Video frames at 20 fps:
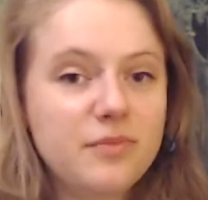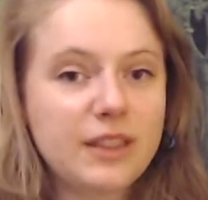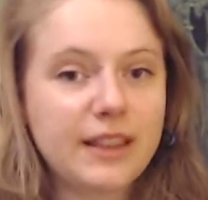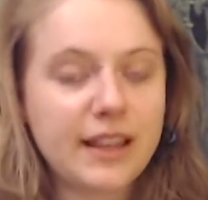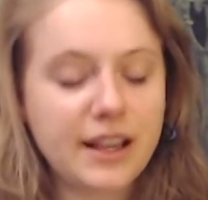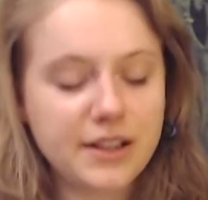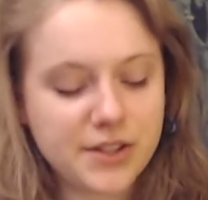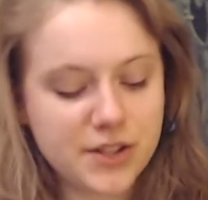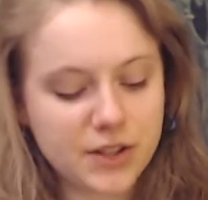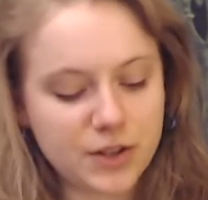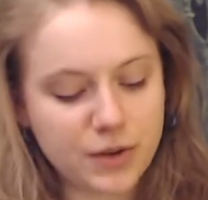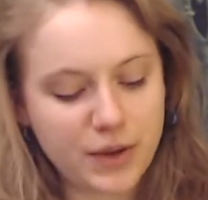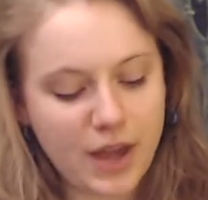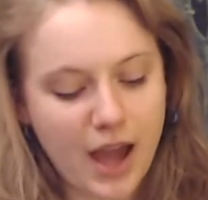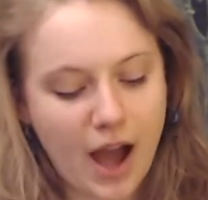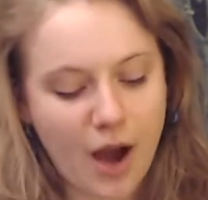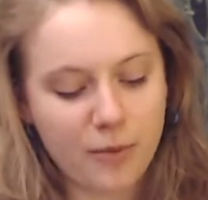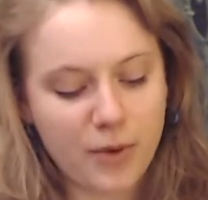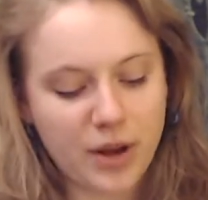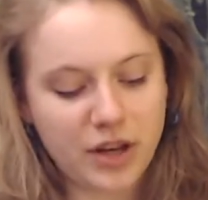So
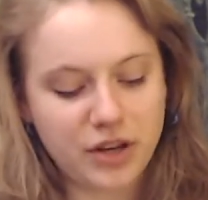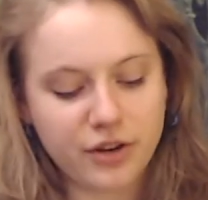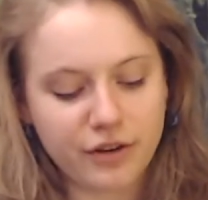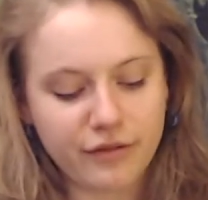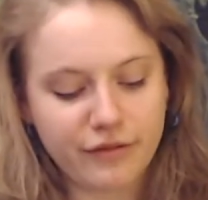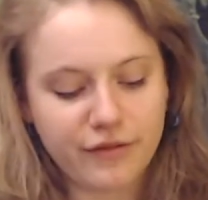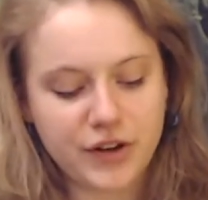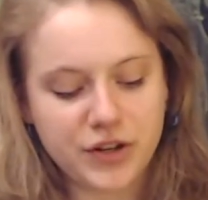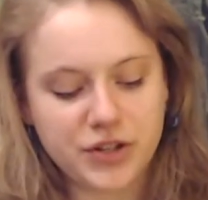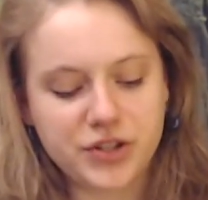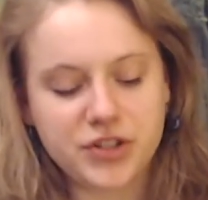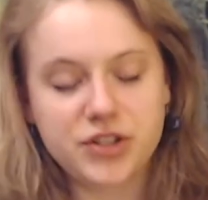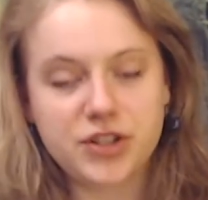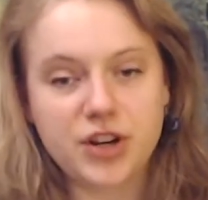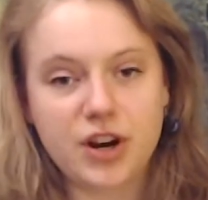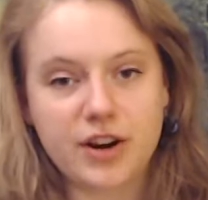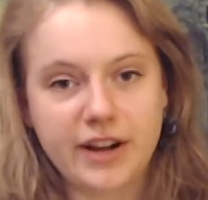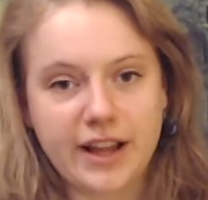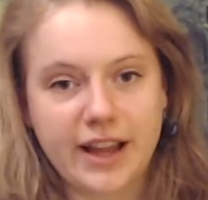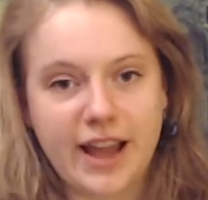yeah, when you're first
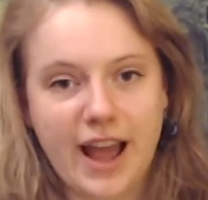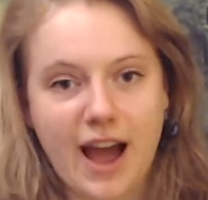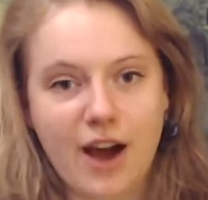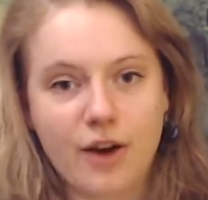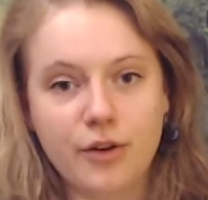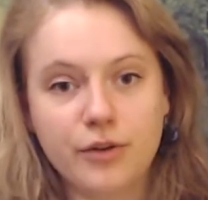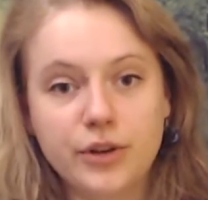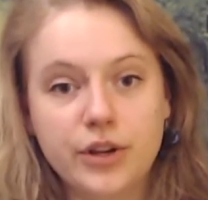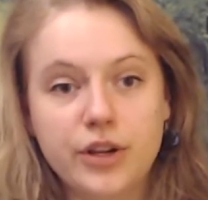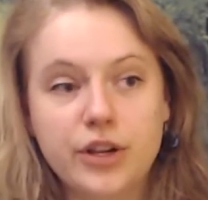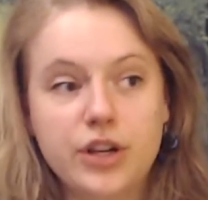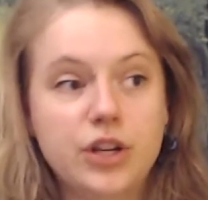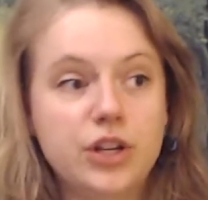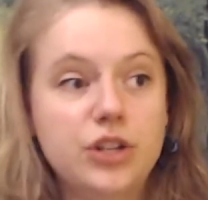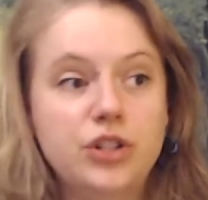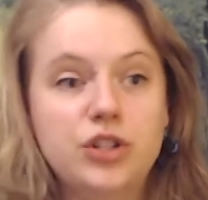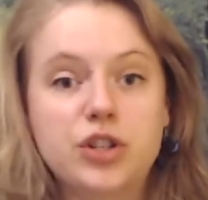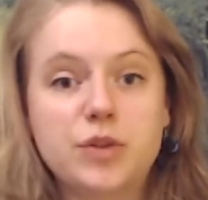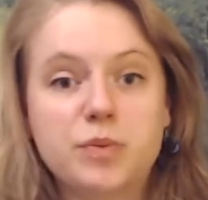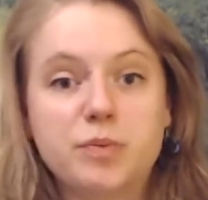starting out,
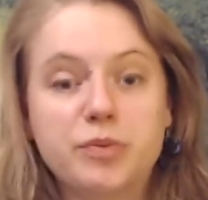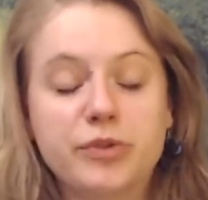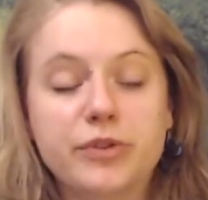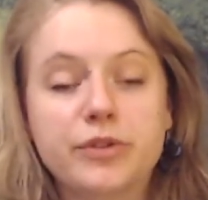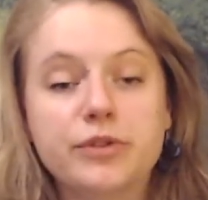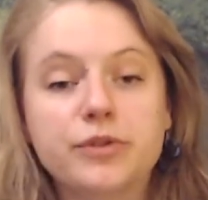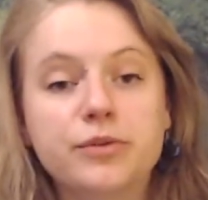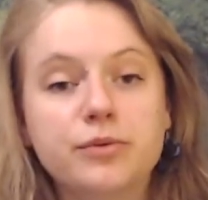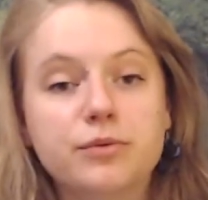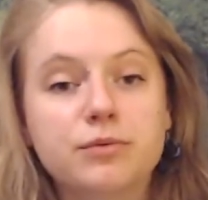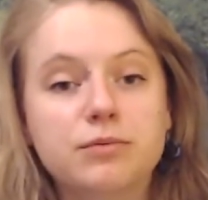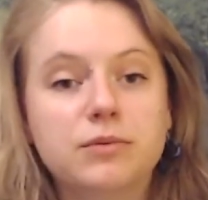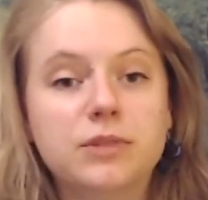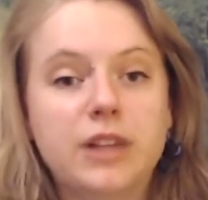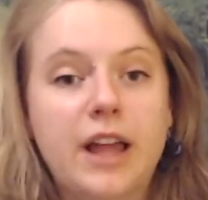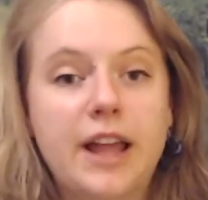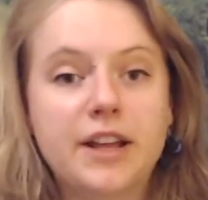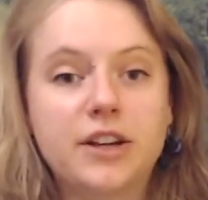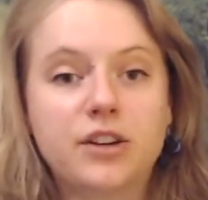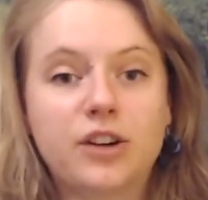just brew
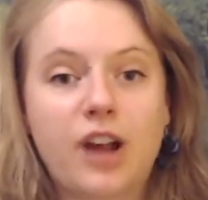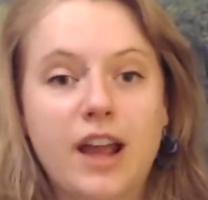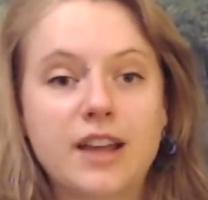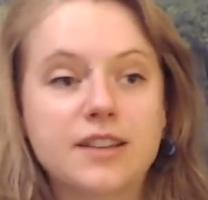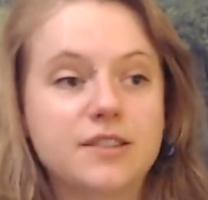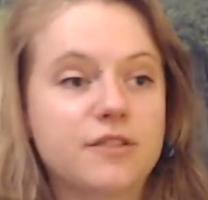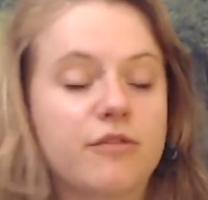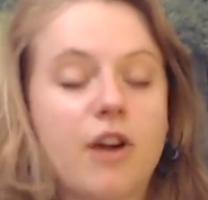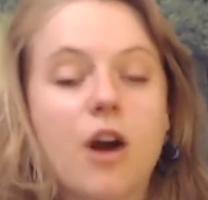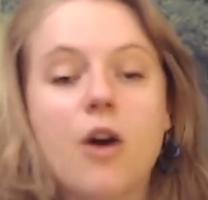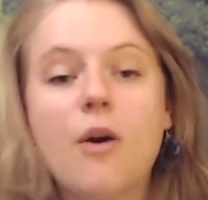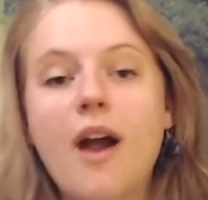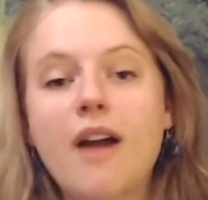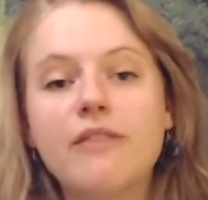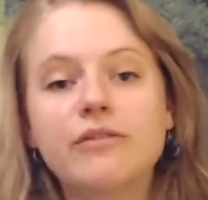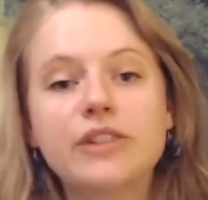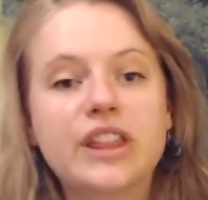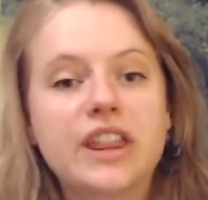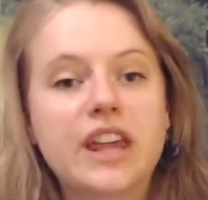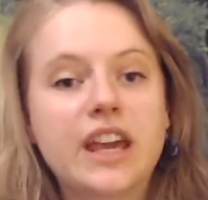like crazy. Throw
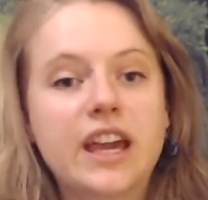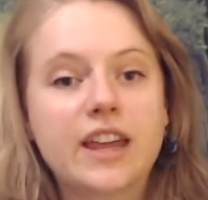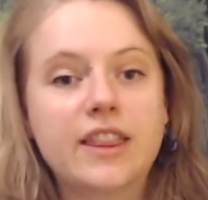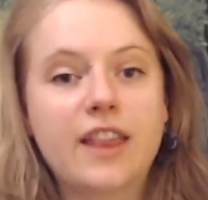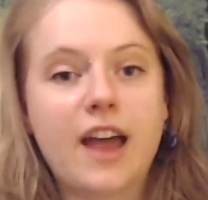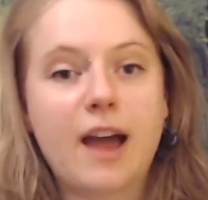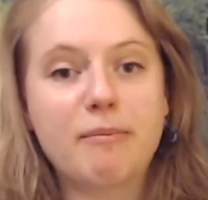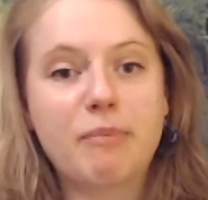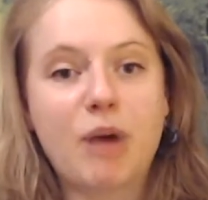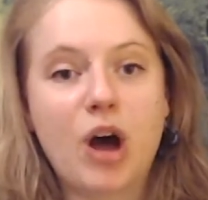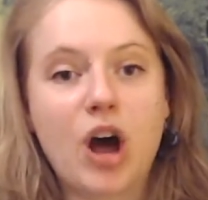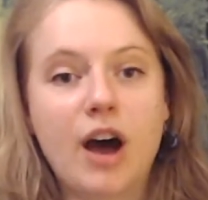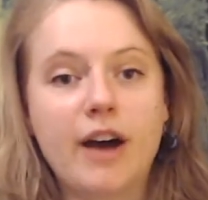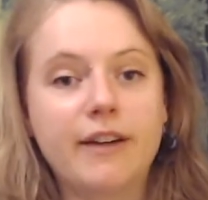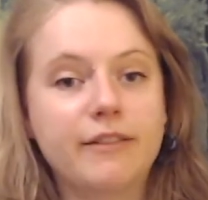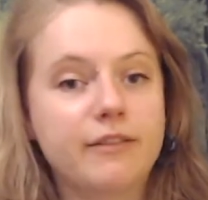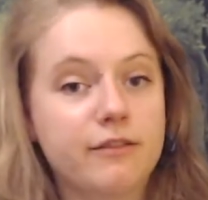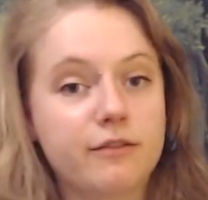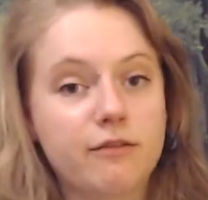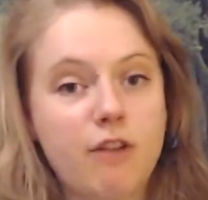everything in that pot.
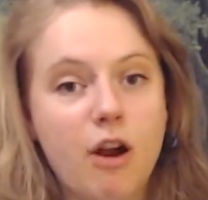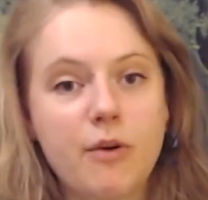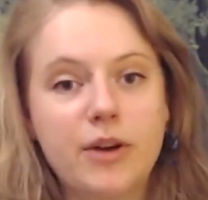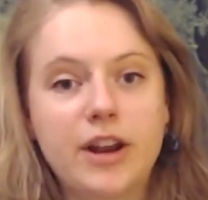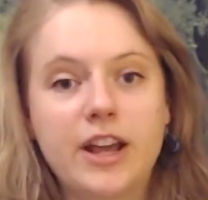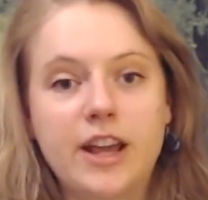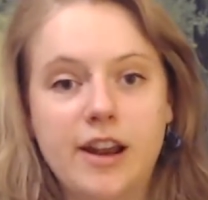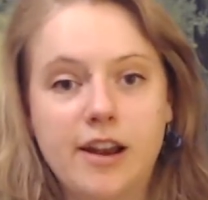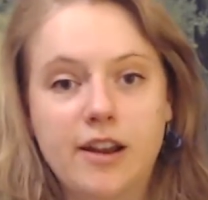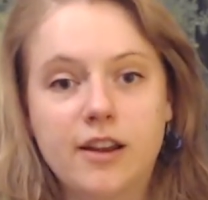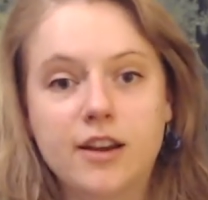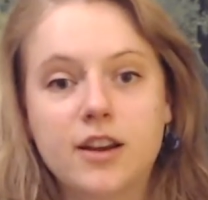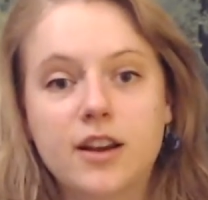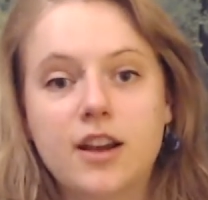Throw it in.